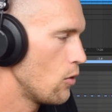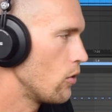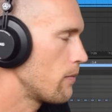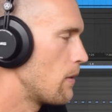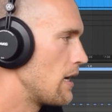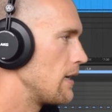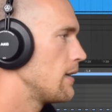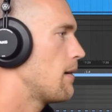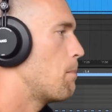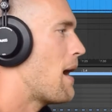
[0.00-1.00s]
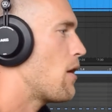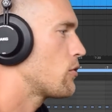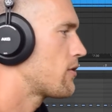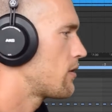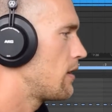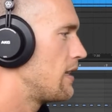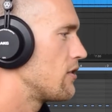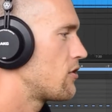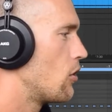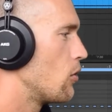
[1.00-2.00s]
with my mouse,
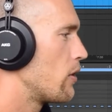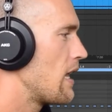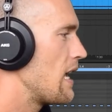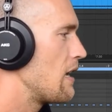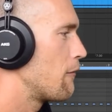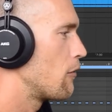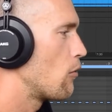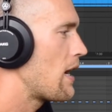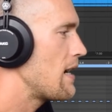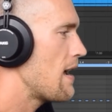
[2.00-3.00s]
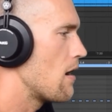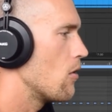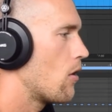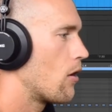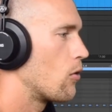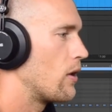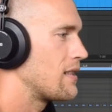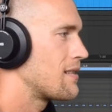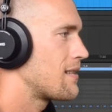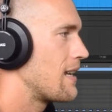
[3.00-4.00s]
and so they, for right now, are going
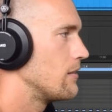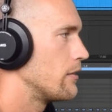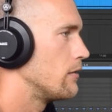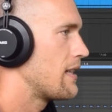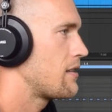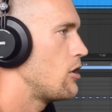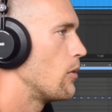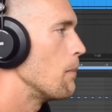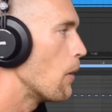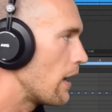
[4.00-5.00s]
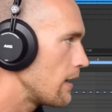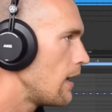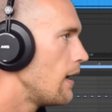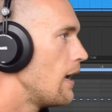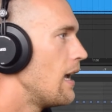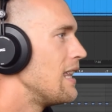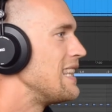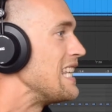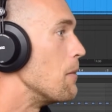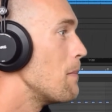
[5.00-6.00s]
to stay a little less human. But
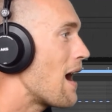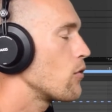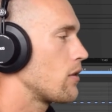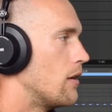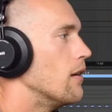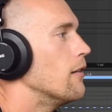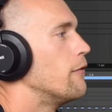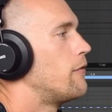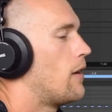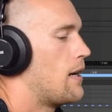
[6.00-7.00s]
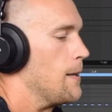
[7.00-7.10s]
the amount of